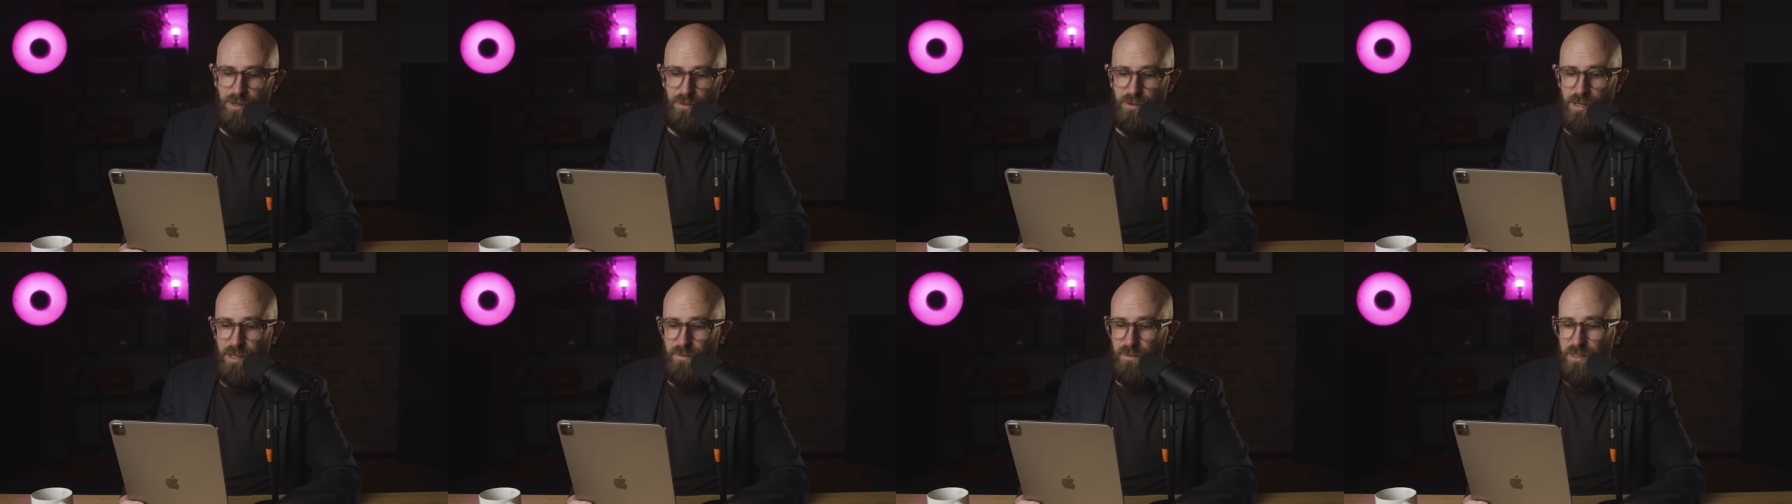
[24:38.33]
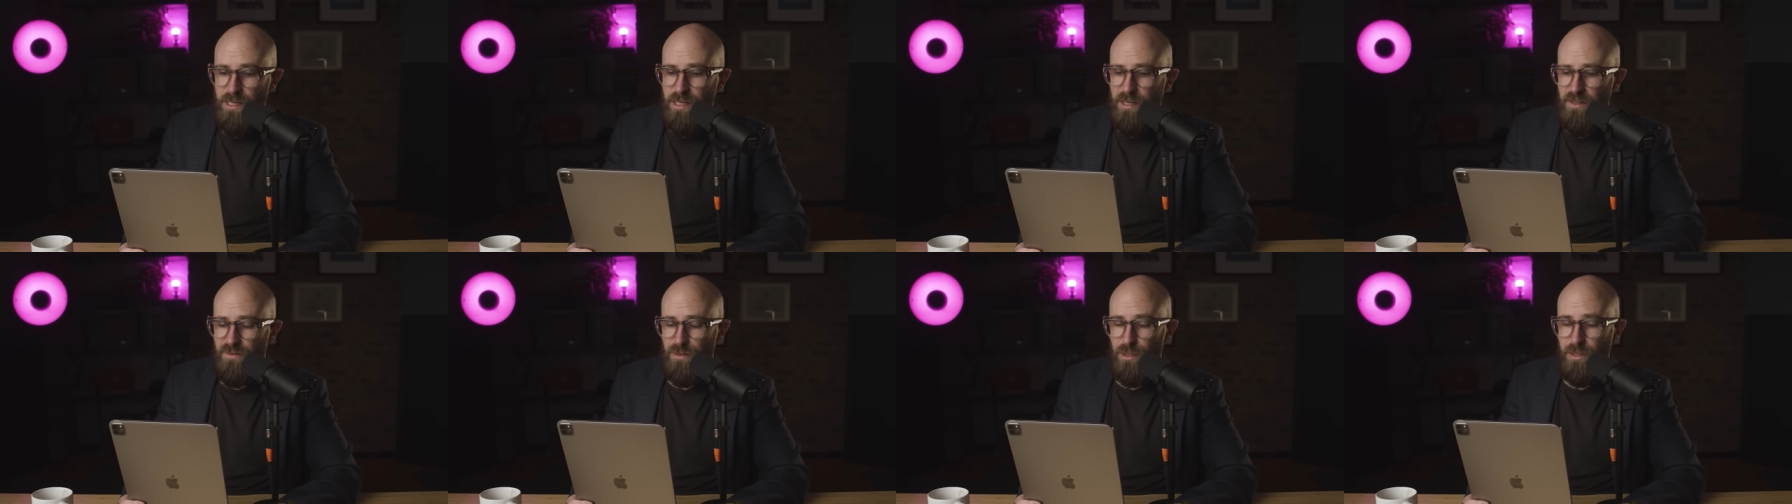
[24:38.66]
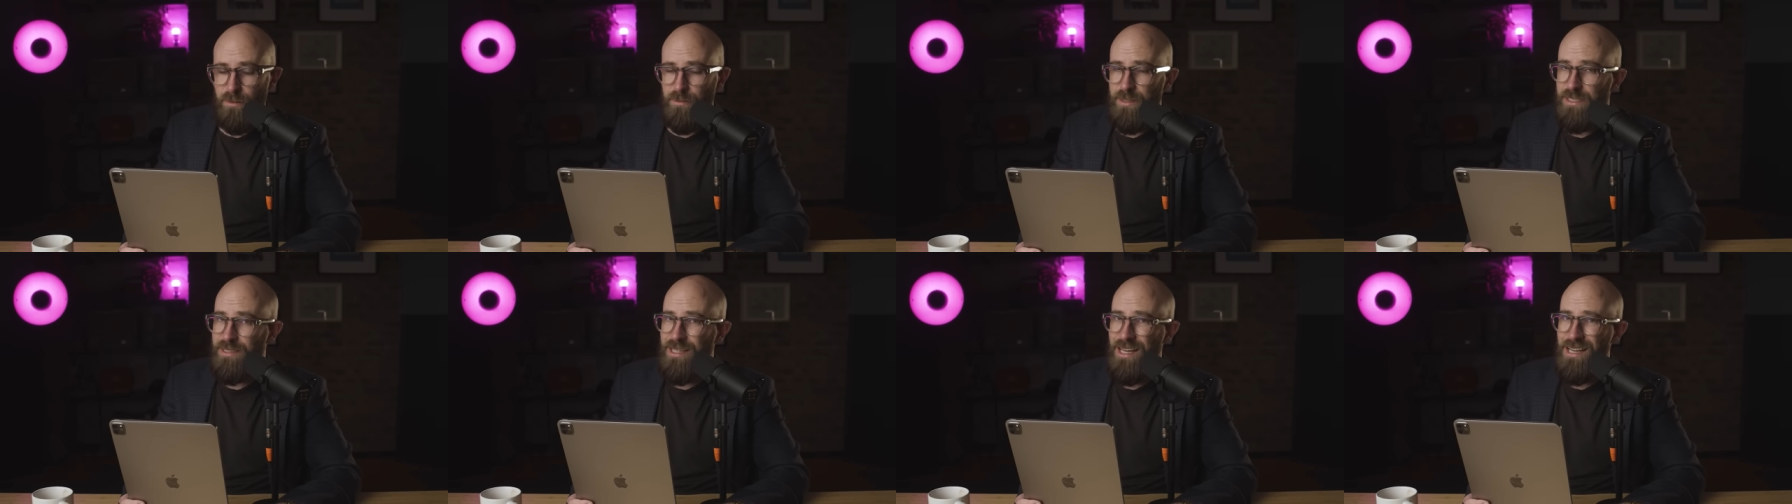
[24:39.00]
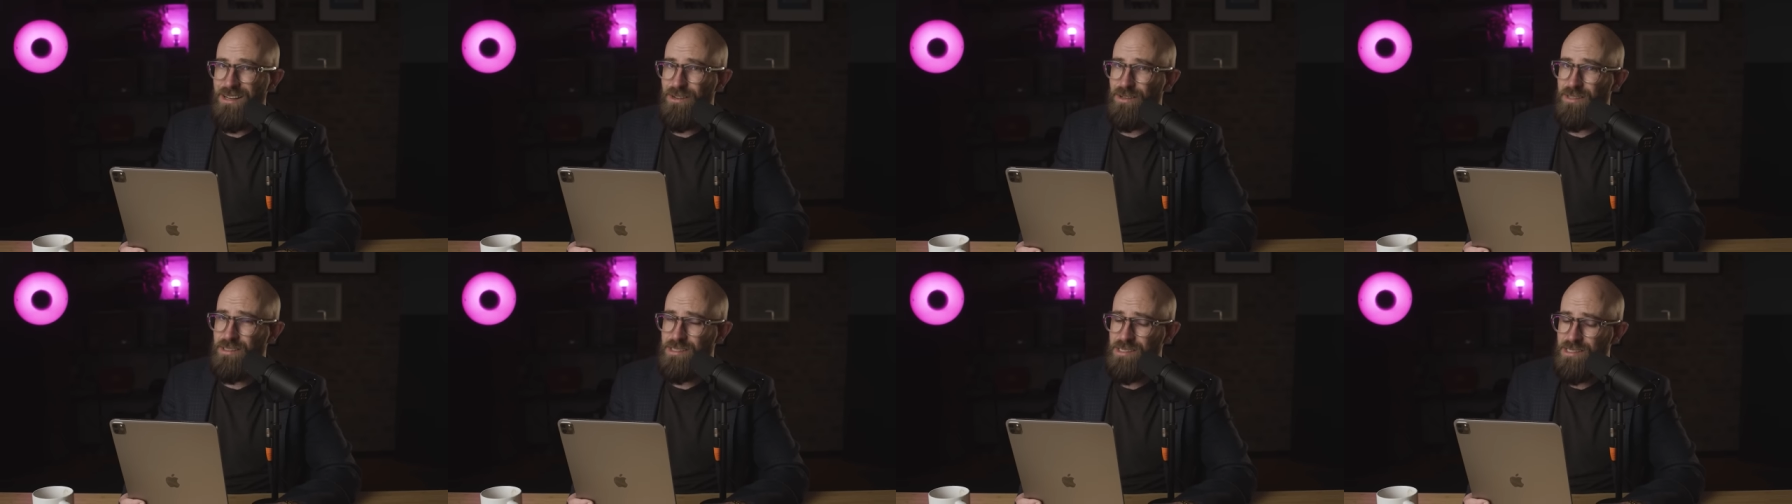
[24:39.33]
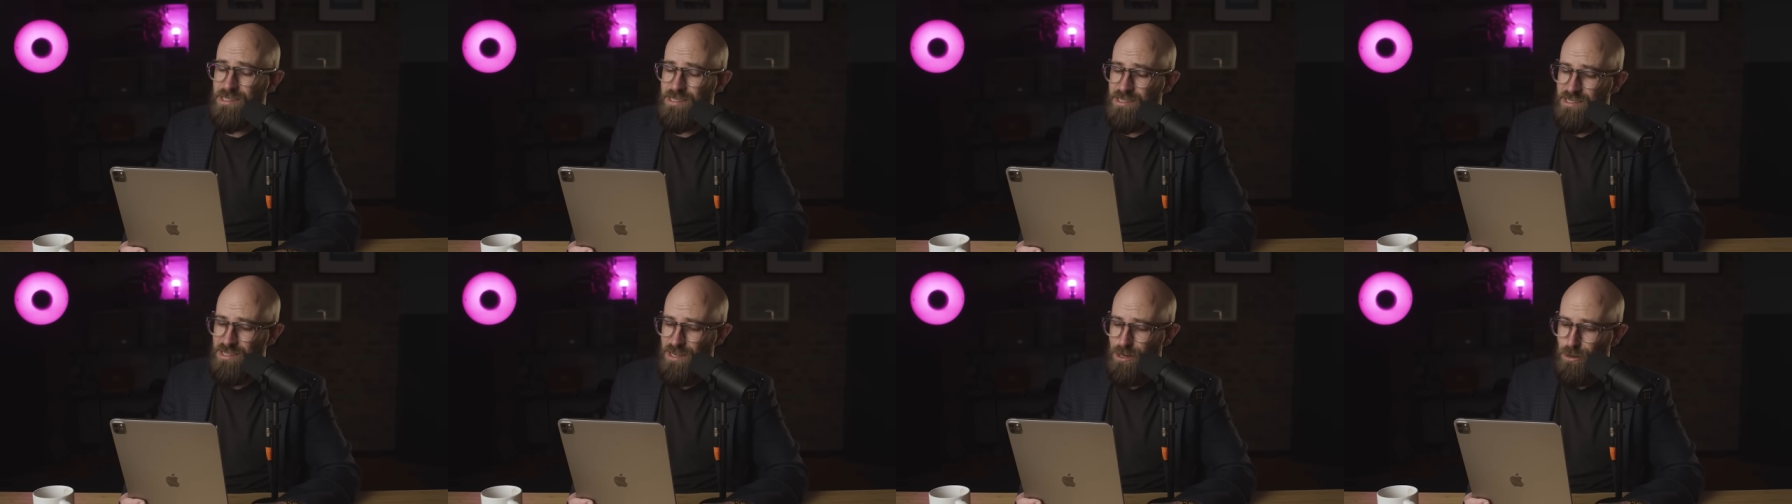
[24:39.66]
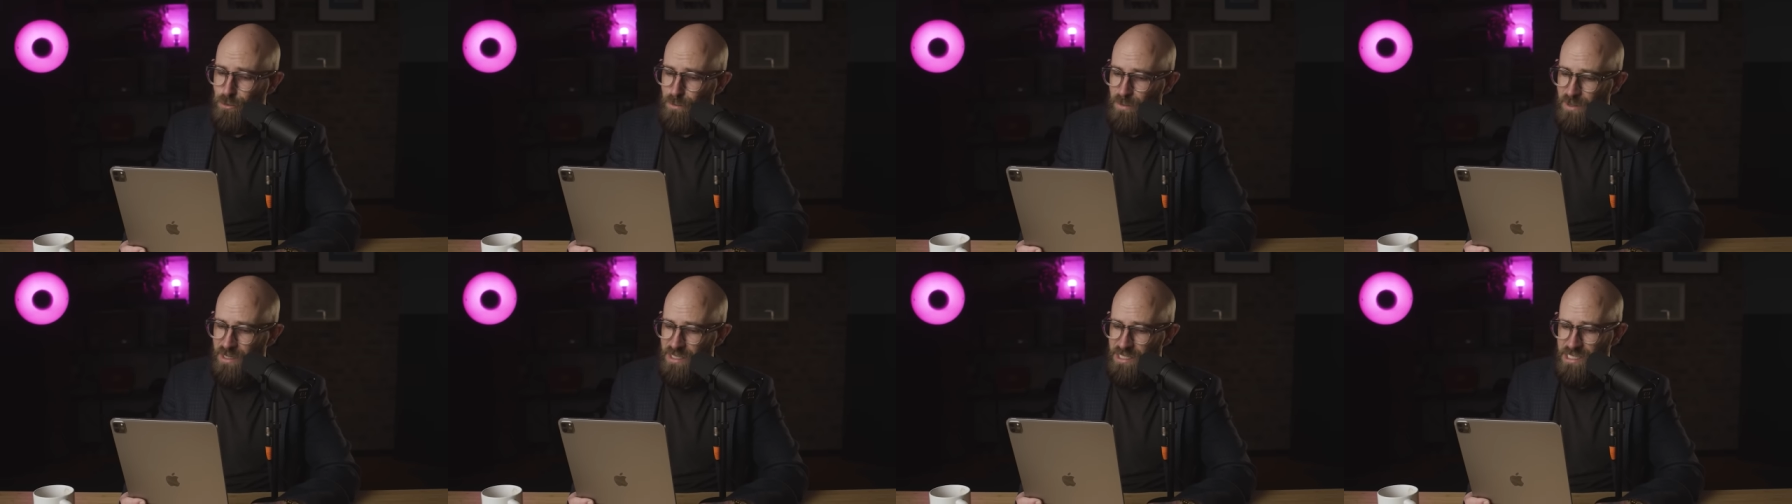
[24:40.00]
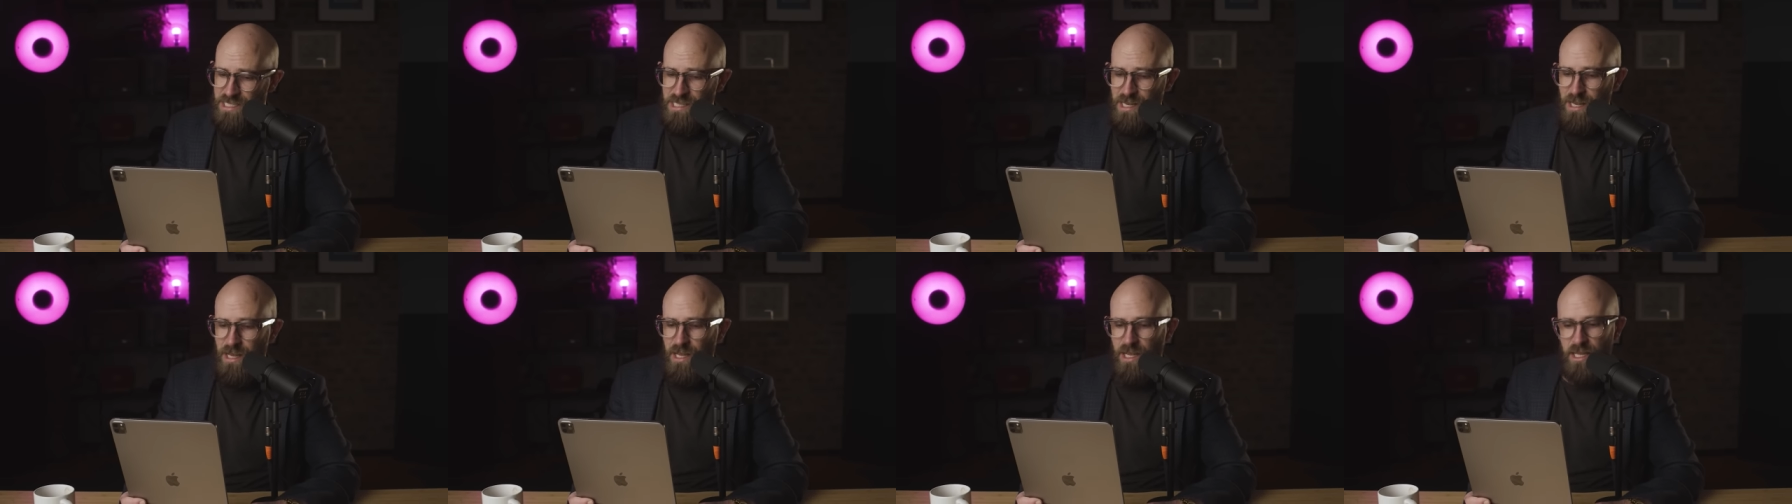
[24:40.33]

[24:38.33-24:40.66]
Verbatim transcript: or even evil, but they're not stupid.